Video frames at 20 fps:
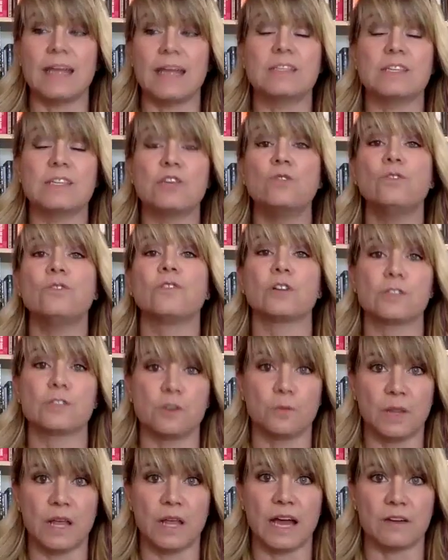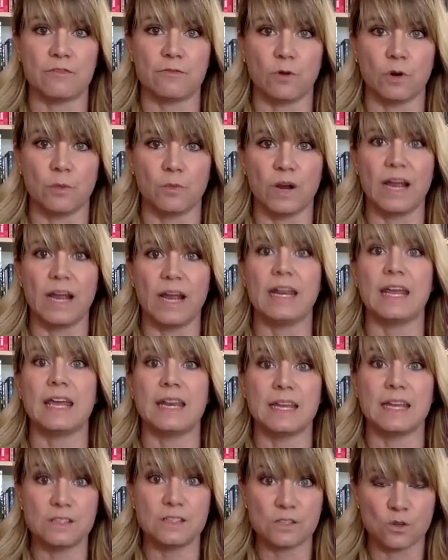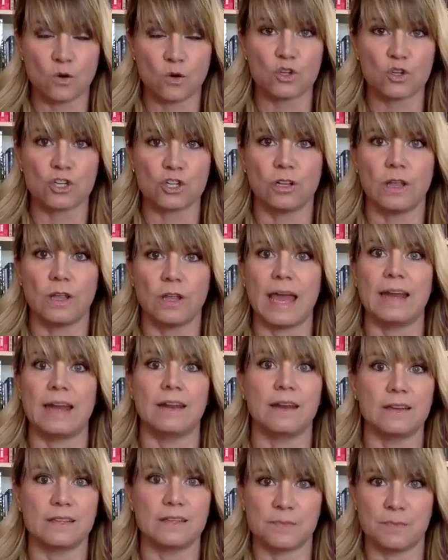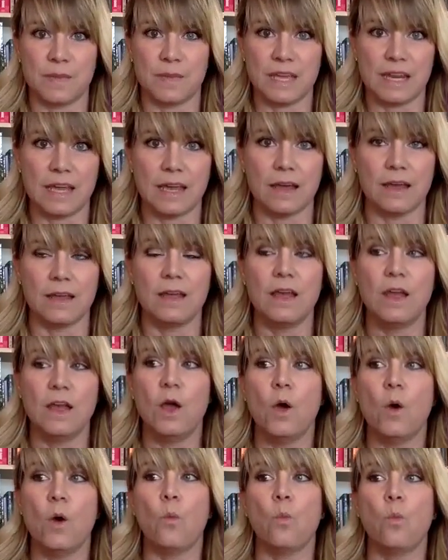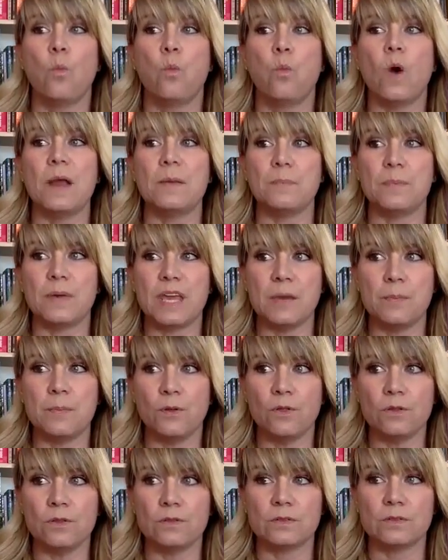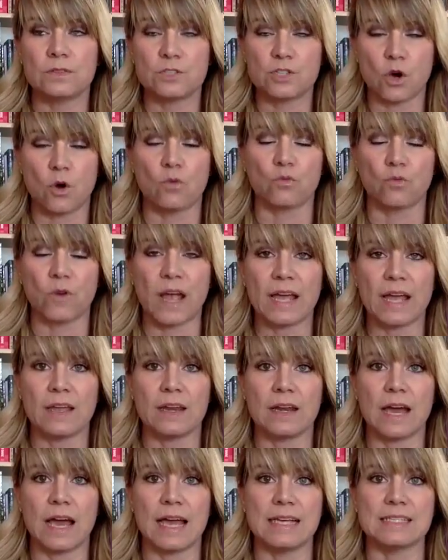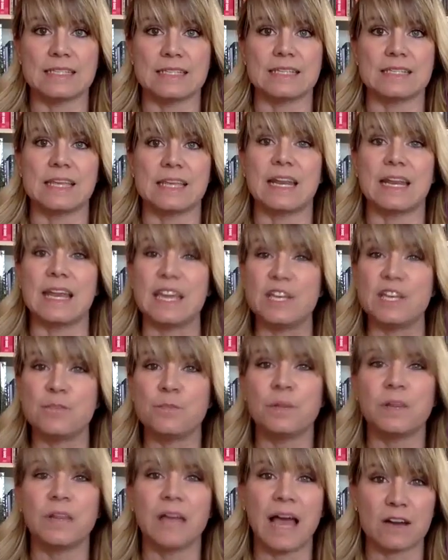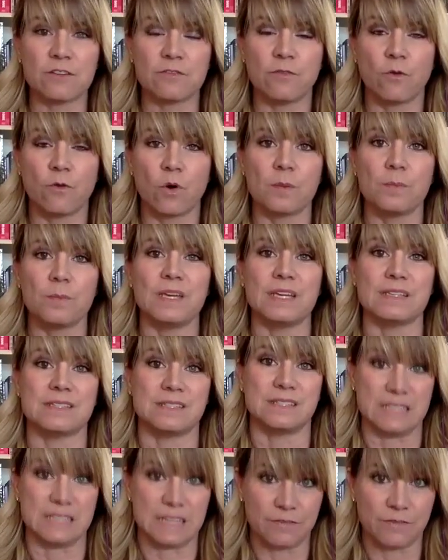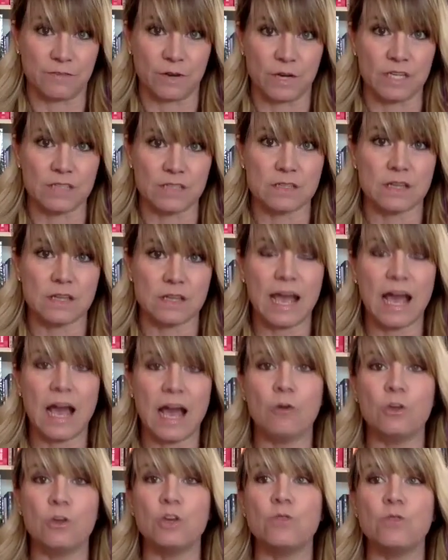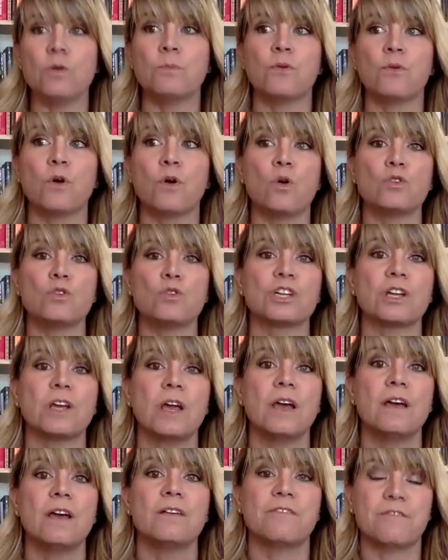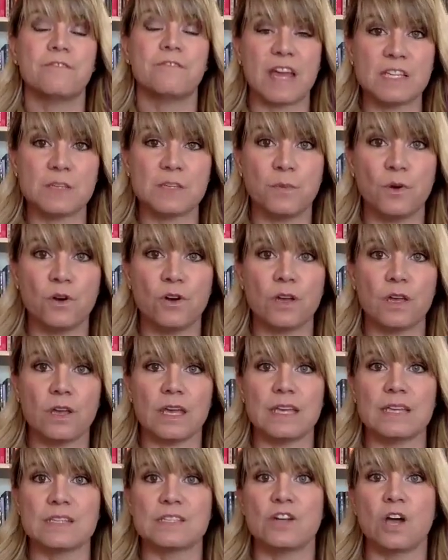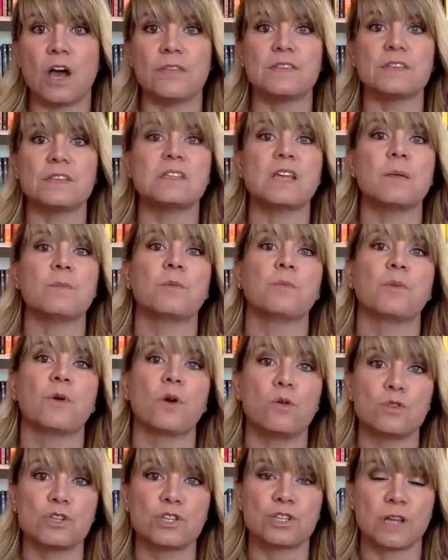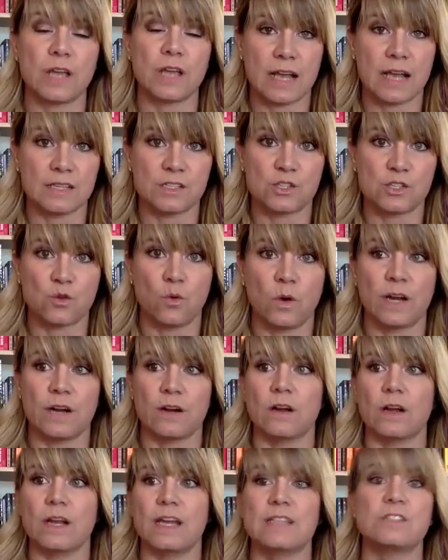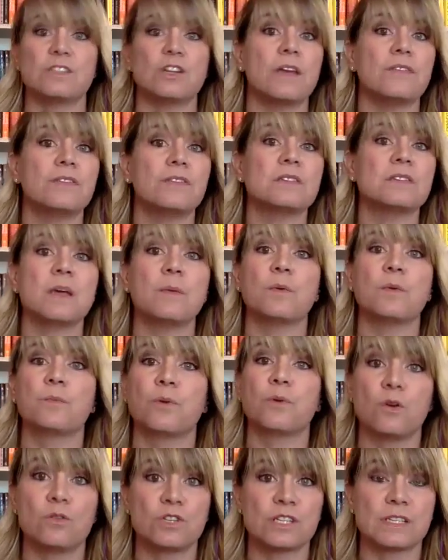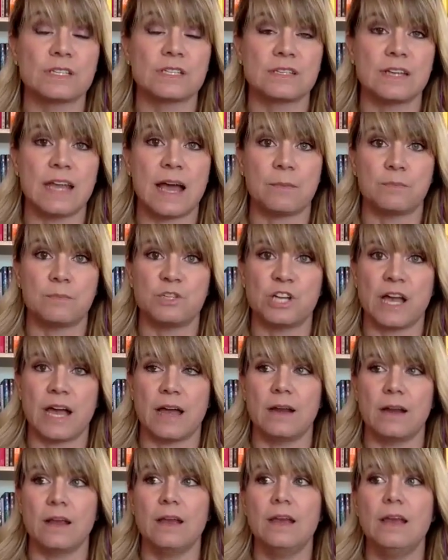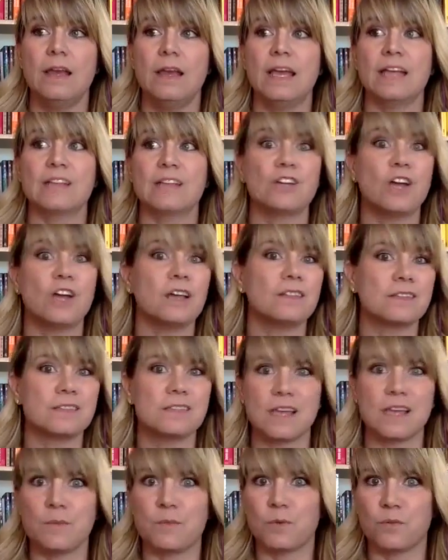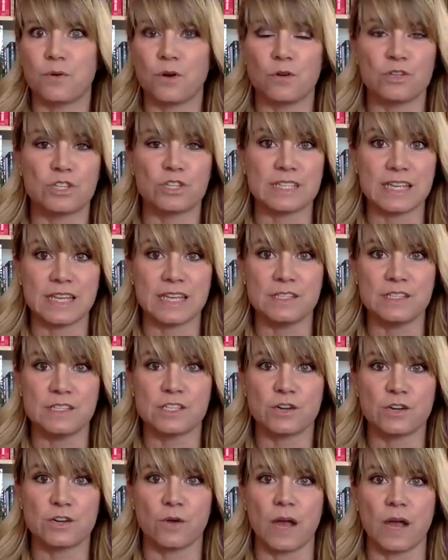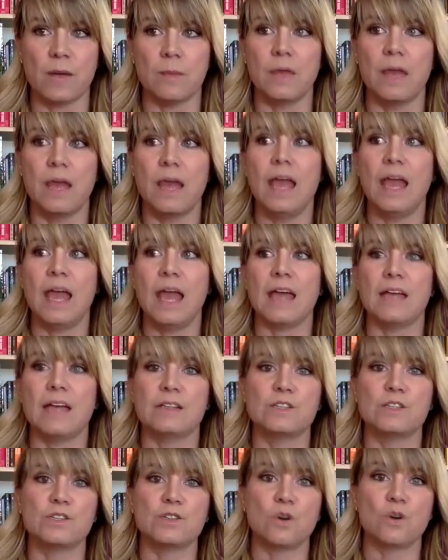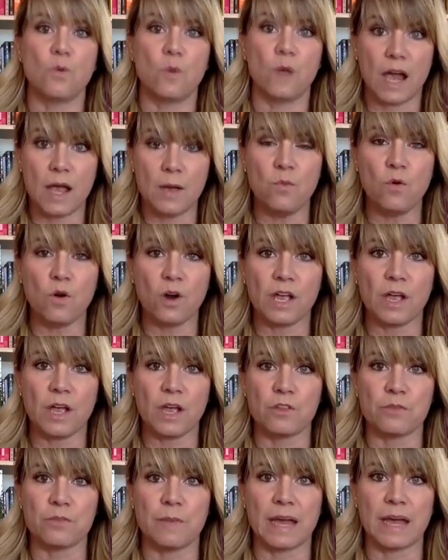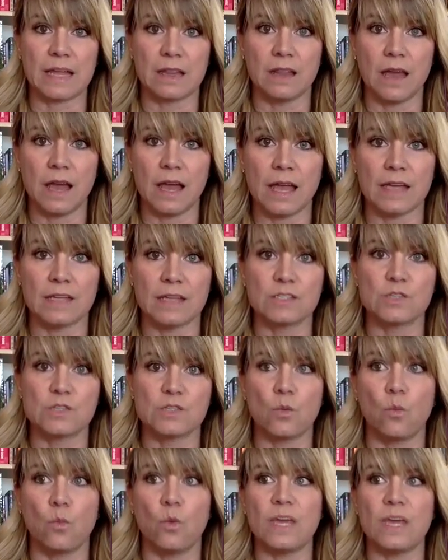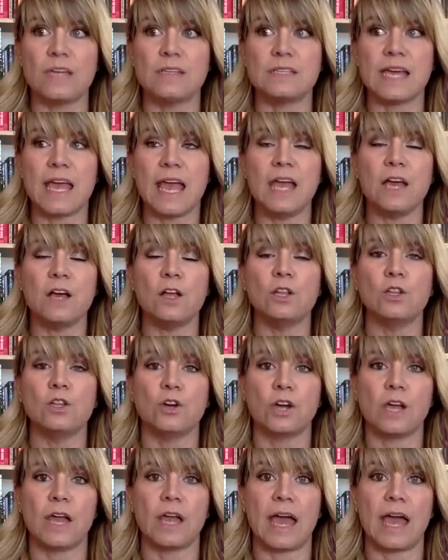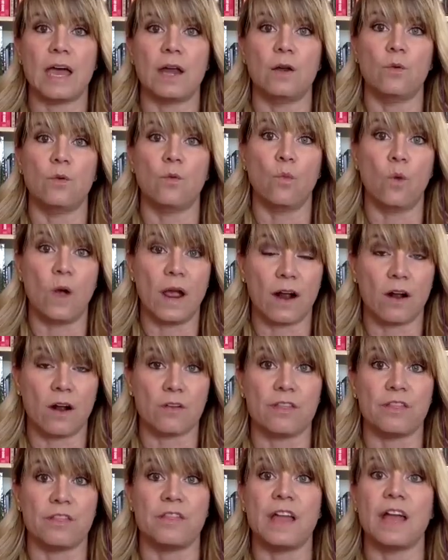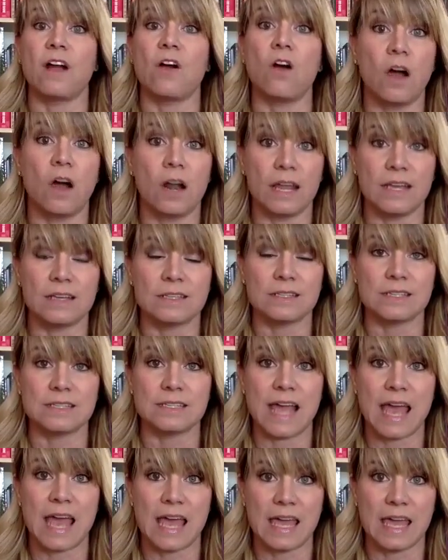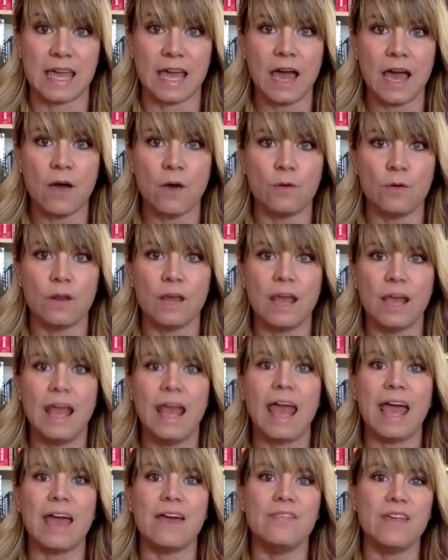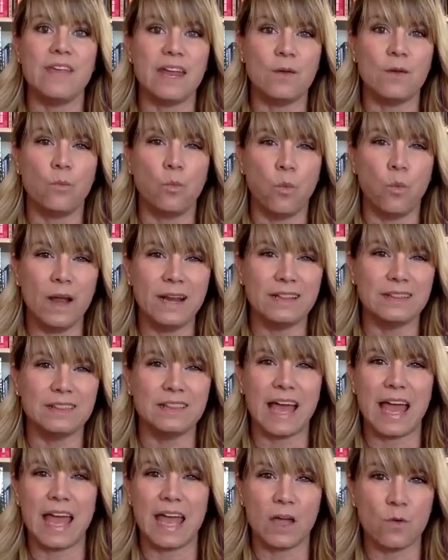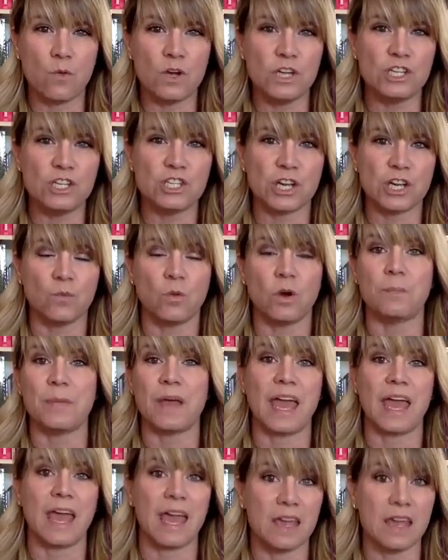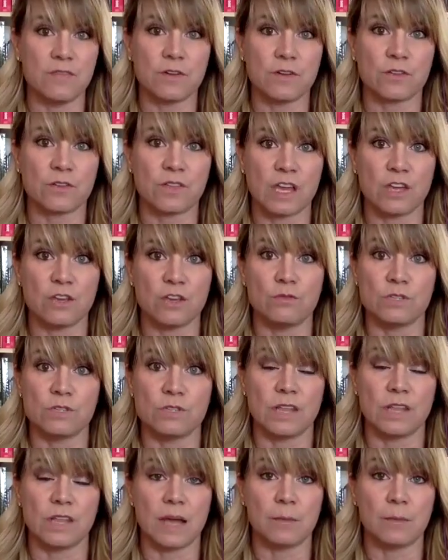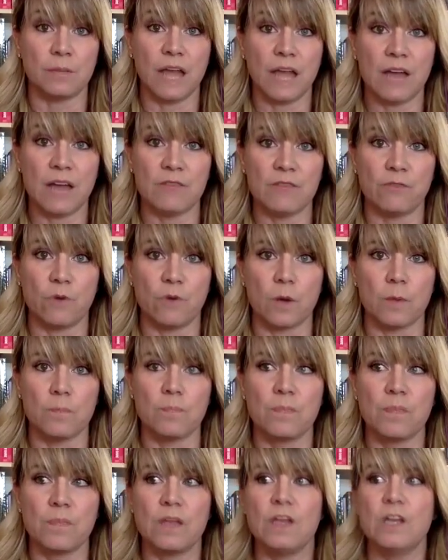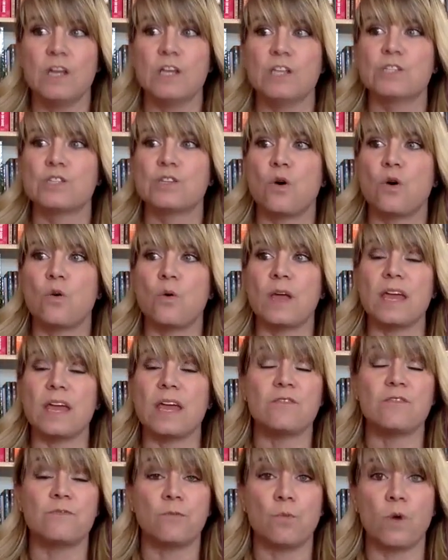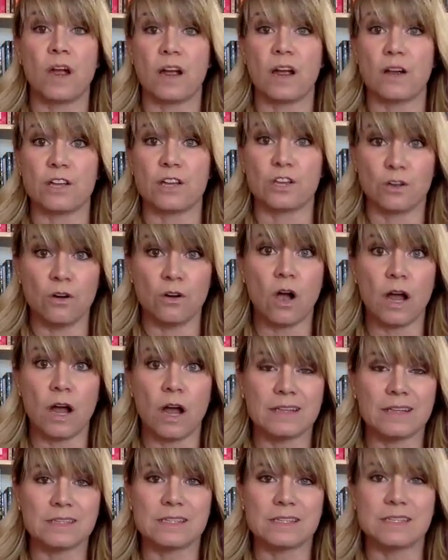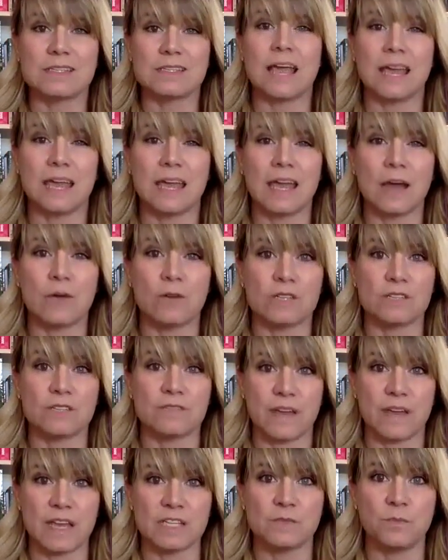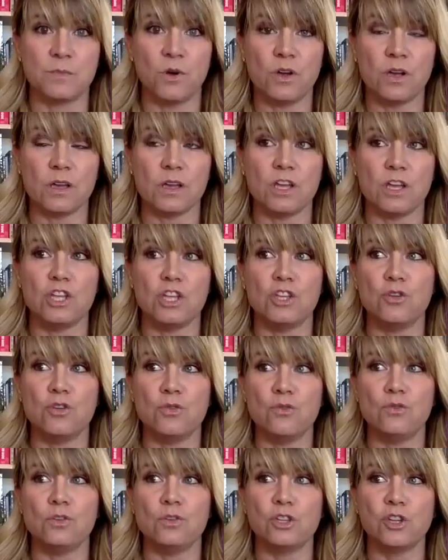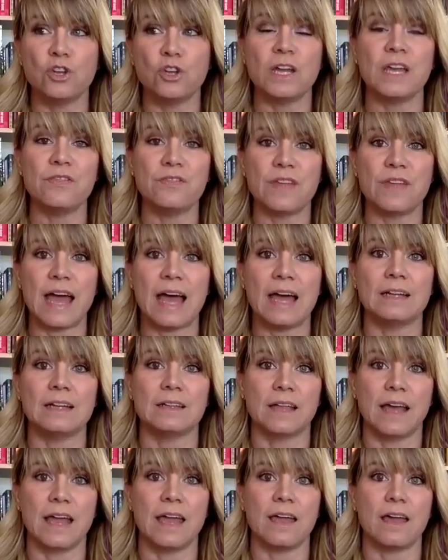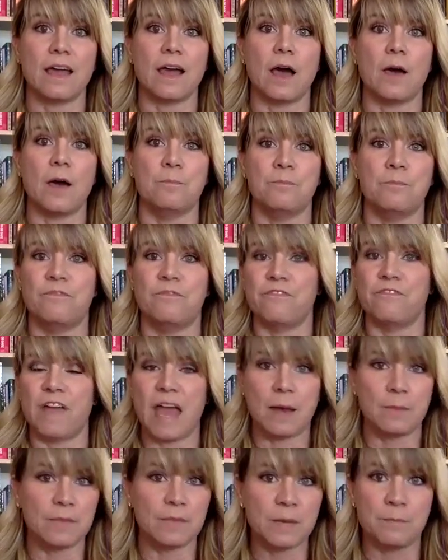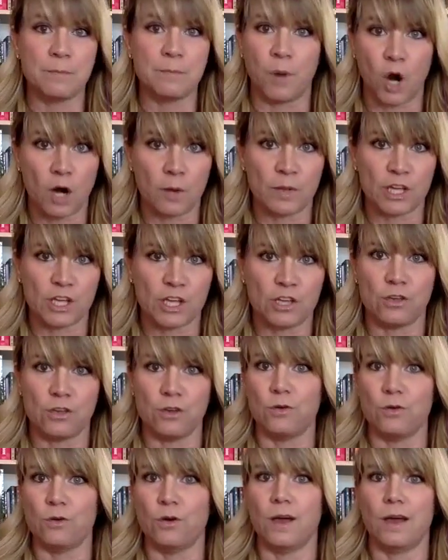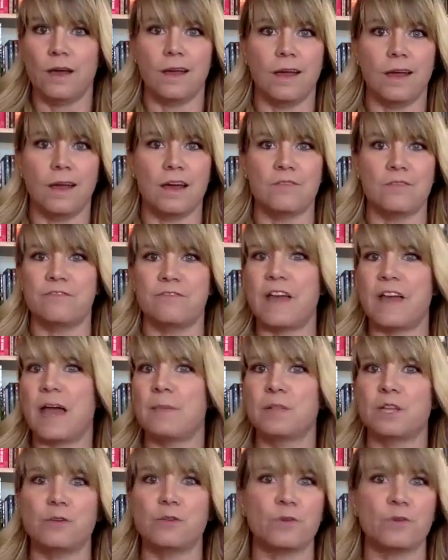it's a universal platform, right? It is social and it is media. What people don't recognize is that each platform is different. How you approach Facebook is not the same approach as Twitter. It's not the same approach as Snapchat. It's not the same approach as Instagram. And so when I'm working with my clients, we take a look at where their audience is hanging out and then what language and what behavior they use on that platform. So if where your audience is hanging out is Facebook, you look at that like a family barbecue, a family